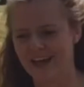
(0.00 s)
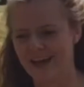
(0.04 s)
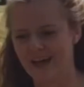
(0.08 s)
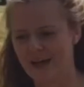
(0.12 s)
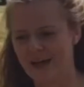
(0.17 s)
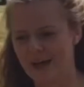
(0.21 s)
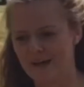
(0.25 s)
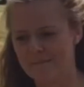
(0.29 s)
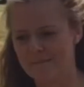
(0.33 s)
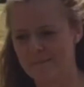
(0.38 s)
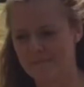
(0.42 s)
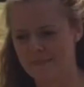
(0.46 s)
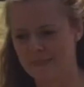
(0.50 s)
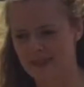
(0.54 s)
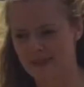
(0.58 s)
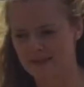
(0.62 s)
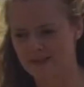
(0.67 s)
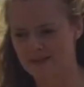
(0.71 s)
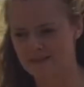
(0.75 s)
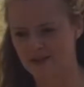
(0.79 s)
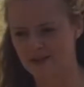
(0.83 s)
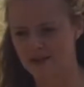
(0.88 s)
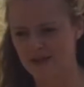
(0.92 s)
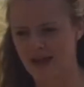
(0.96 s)
Um,
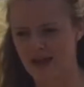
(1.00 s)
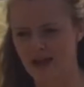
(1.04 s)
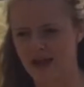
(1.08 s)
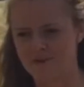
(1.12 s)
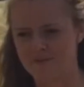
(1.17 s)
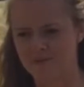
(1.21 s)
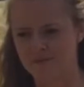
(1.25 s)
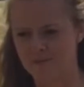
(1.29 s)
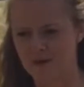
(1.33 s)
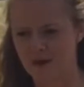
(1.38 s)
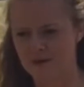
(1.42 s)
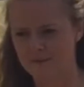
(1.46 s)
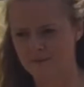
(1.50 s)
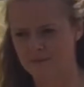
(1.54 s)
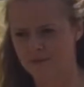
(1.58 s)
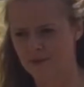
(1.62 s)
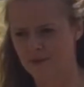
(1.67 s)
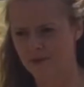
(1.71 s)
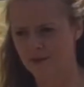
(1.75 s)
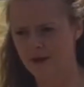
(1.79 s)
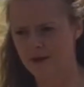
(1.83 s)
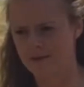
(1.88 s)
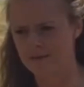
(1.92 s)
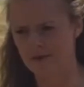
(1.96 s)
so yeah, I'm, I'm
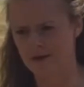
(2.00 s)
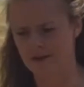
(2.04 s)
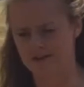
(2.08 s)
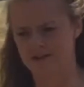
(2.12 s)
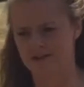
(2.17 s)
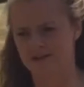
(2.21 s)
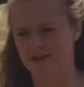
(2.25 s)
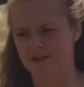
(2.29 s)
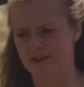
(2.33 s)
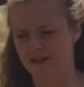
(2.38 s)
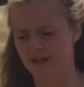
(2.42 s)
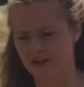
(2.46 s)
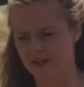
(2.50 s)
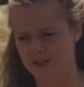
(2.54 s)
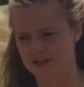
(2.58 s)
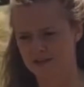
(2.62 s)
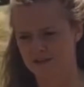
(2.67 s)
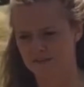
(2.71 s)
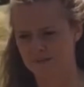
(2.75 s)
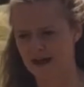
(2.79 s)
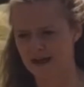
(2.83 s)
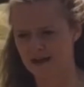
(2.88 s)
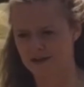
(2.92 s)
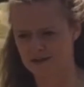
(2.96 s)
quite a person that likes
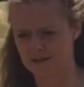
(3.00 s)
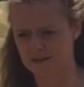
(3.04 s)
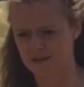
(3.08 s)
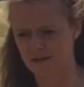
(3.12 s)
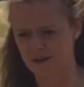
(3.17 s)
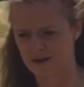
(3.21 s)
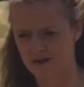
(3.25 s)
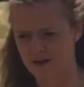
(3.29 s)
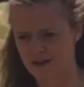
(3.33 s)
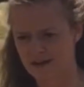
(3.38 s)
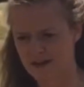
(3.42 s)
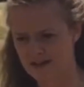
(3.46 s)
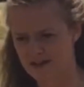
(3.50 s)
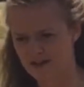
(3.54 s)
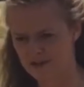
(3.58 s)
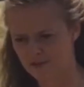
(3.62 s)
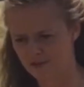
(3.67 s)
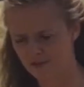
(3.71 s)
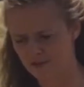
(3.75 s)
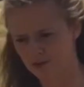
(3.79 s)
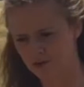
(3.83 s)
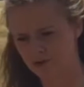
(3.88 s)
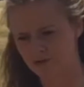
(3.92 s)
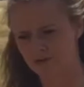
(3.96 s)
to balance my
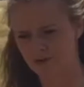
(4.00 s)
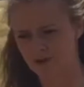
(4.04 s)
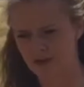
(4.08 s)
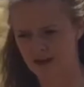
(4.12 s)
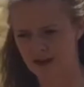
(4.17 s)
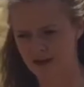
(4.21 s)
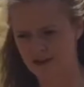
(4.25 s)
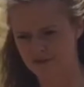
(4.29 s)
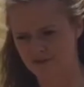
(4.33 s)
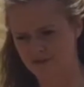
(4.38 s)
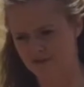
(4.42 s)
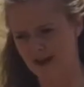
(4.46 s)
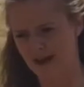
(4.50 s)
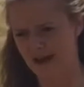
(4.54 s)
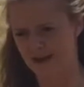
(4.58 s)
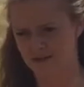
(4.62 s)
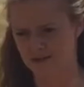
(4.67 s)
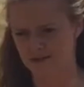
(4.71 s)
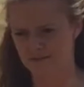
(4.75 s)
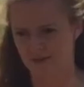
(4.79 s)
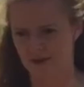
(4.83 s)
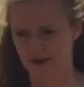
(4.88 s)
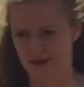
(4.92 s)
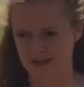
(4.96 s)
rural life
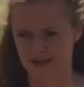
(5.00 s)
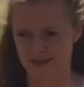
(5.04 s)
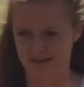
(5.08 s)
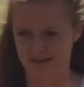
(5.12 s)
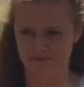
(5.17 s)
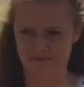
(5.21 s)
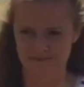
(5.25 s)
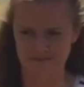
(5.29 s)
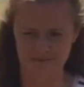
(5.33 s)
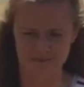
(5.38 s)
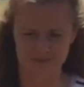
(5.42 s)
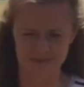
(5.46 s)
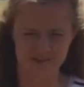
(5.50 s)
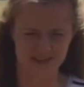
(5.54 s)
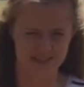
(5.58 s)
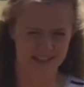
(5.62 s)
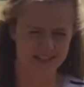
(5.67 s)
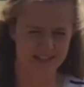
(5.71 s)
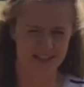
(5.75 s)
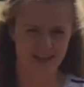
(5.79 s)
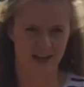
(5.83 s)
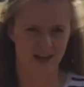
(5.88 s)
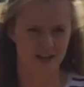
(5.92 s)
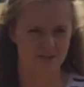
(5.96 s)
and my
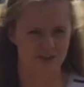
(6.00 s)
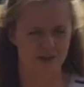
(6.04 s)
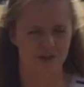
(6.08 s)
city life.